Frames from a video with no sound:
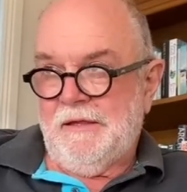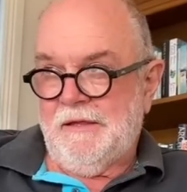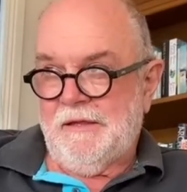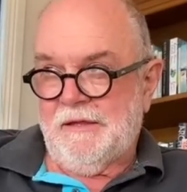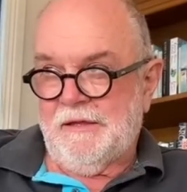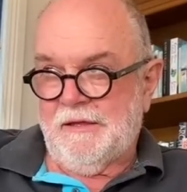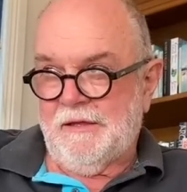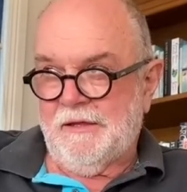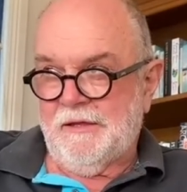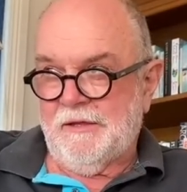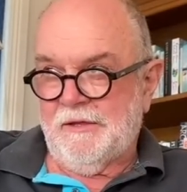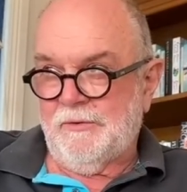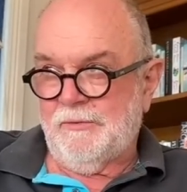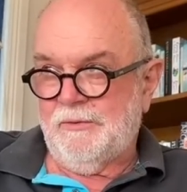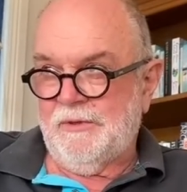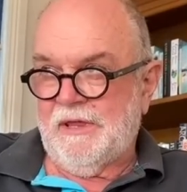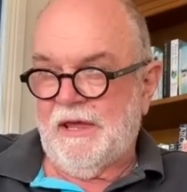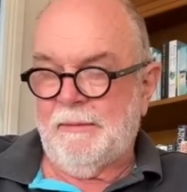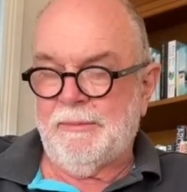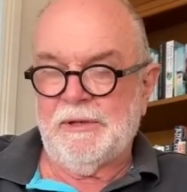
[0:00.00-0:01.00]

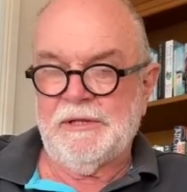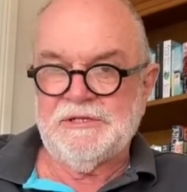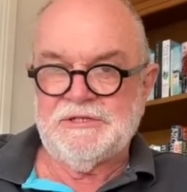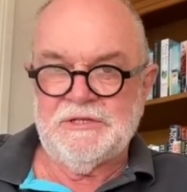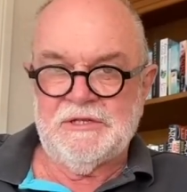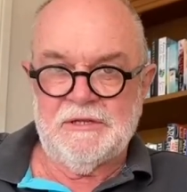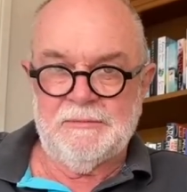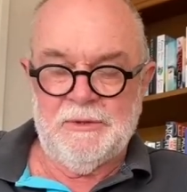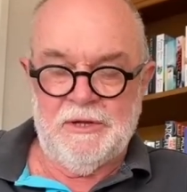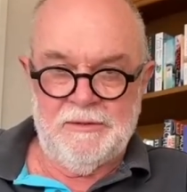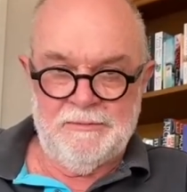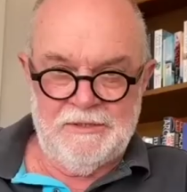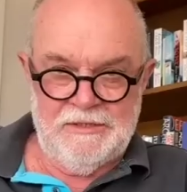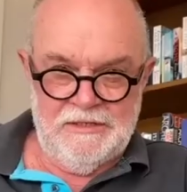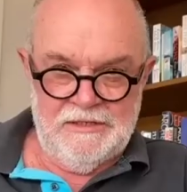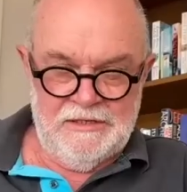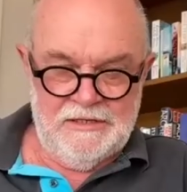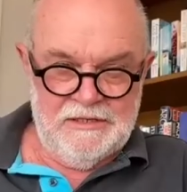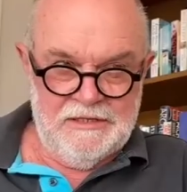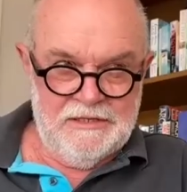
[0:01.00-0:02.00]
Abolish at the
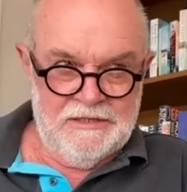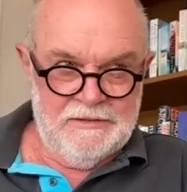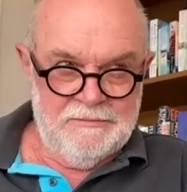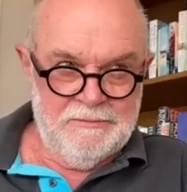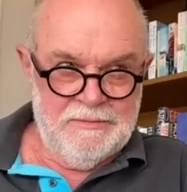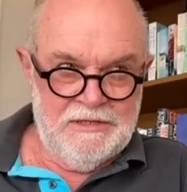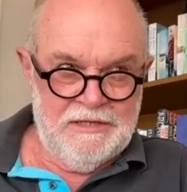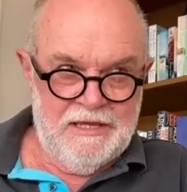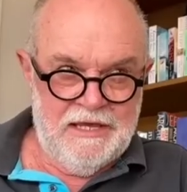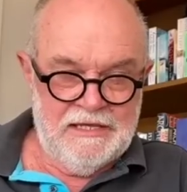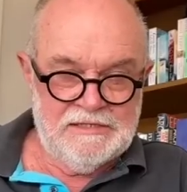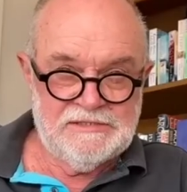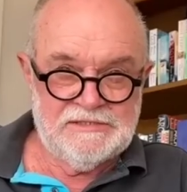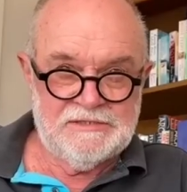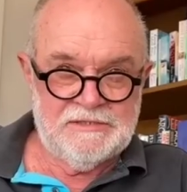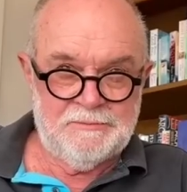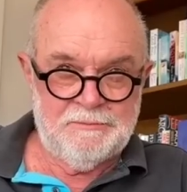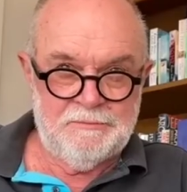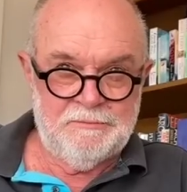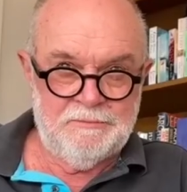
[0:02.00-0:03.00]
moment. He has
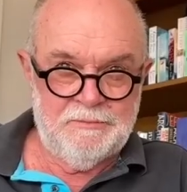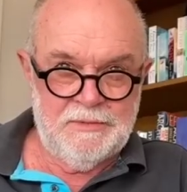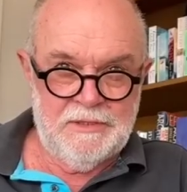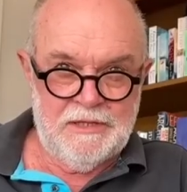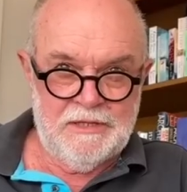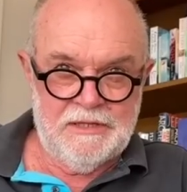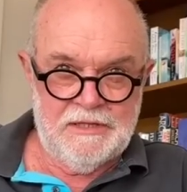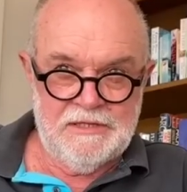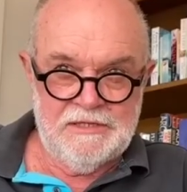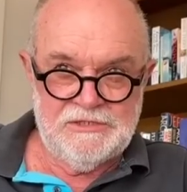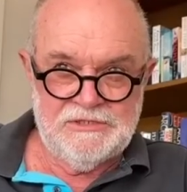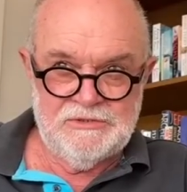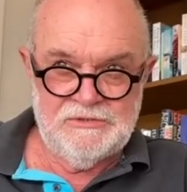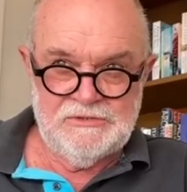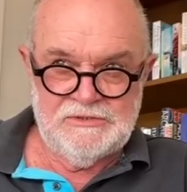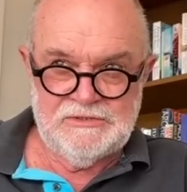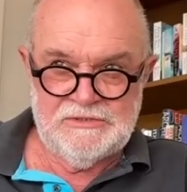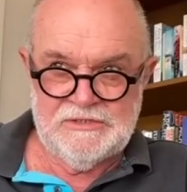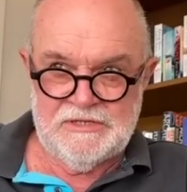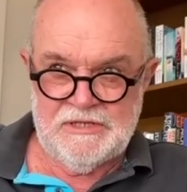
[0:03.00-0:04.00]
some
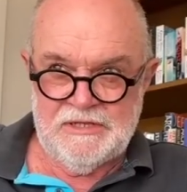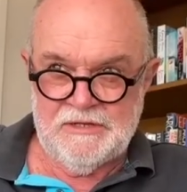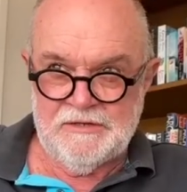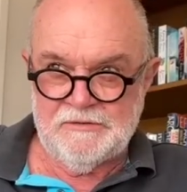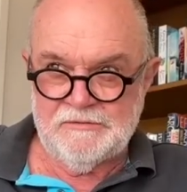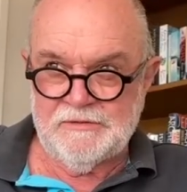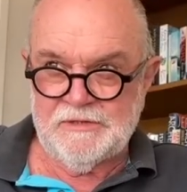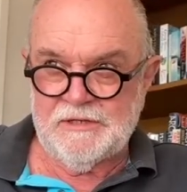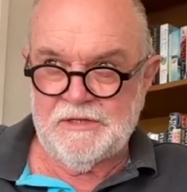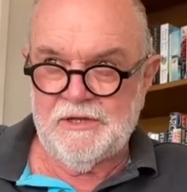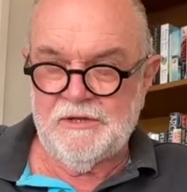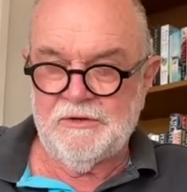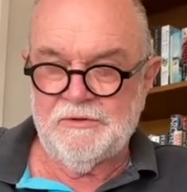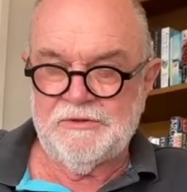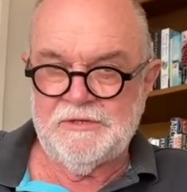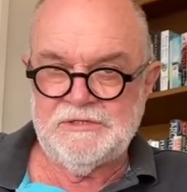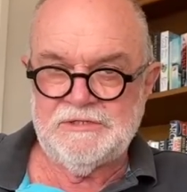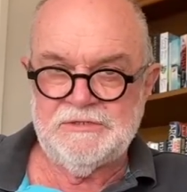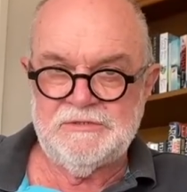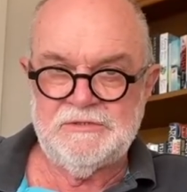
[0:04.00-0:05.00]
issues, they're
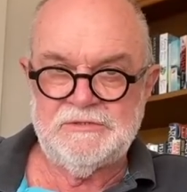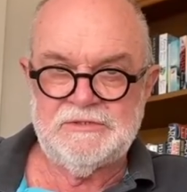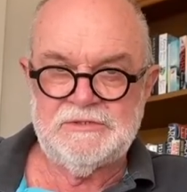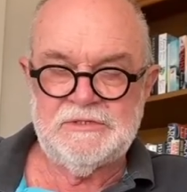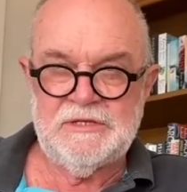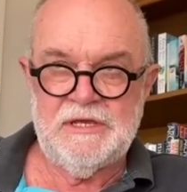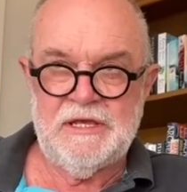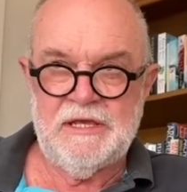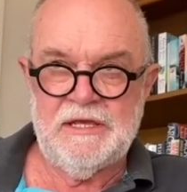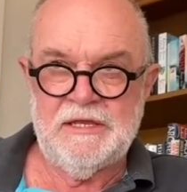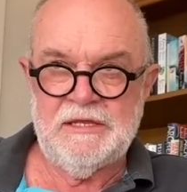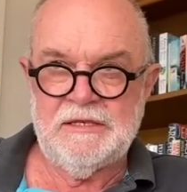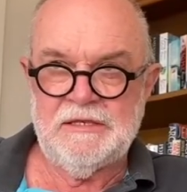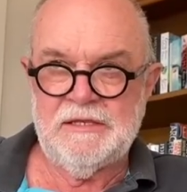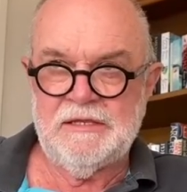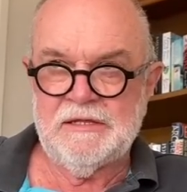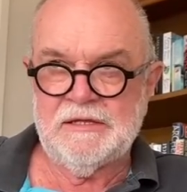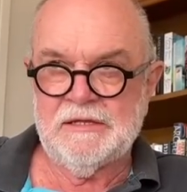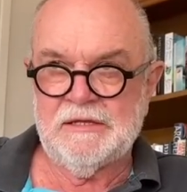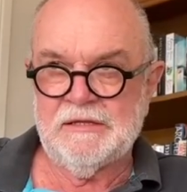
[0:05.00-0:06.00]
health issues,
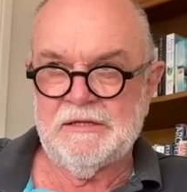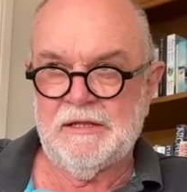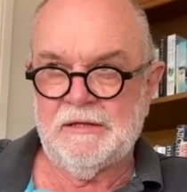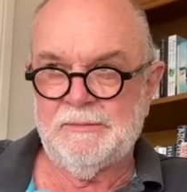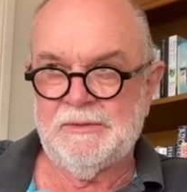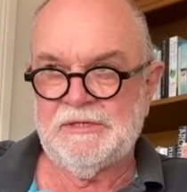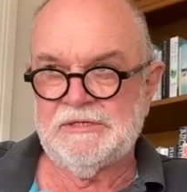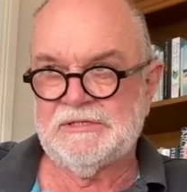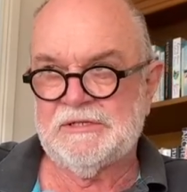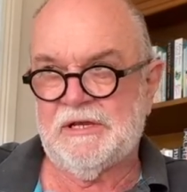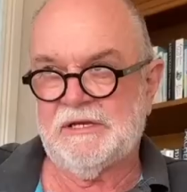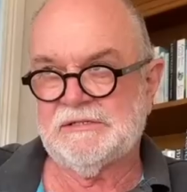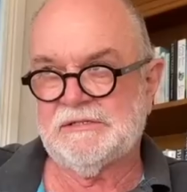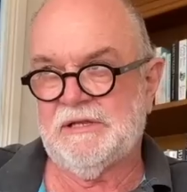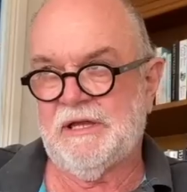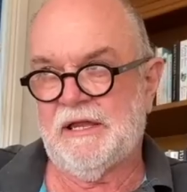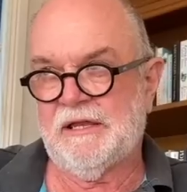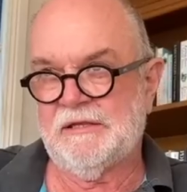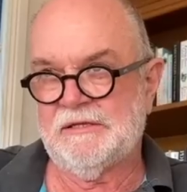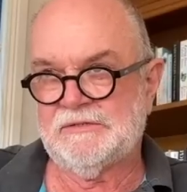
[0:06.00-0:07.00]
and that'll be
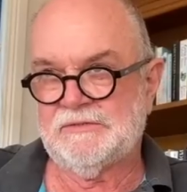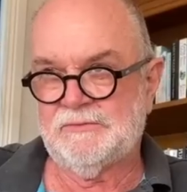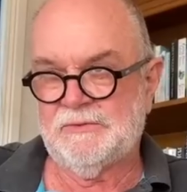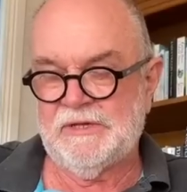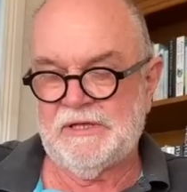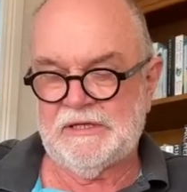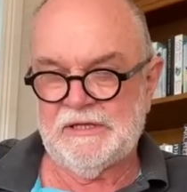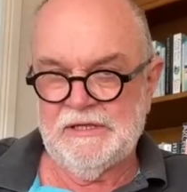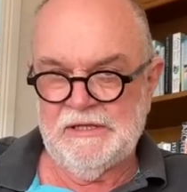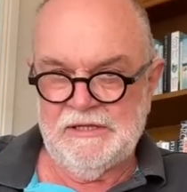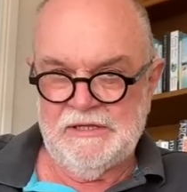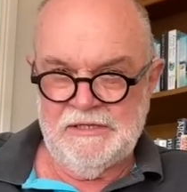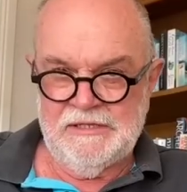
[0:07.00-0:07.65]
discussed later this week.